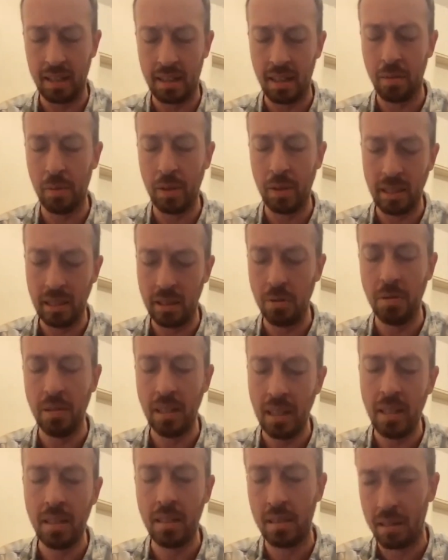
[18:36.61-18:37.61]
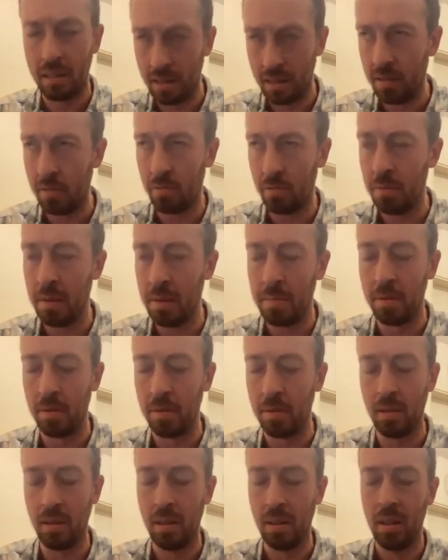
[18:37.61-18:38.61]
think we do need to
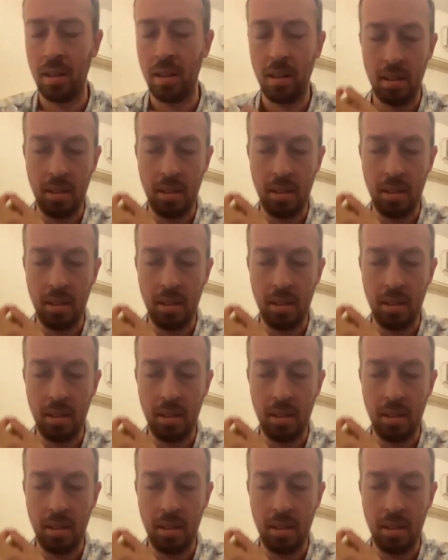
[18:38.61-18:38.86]
remember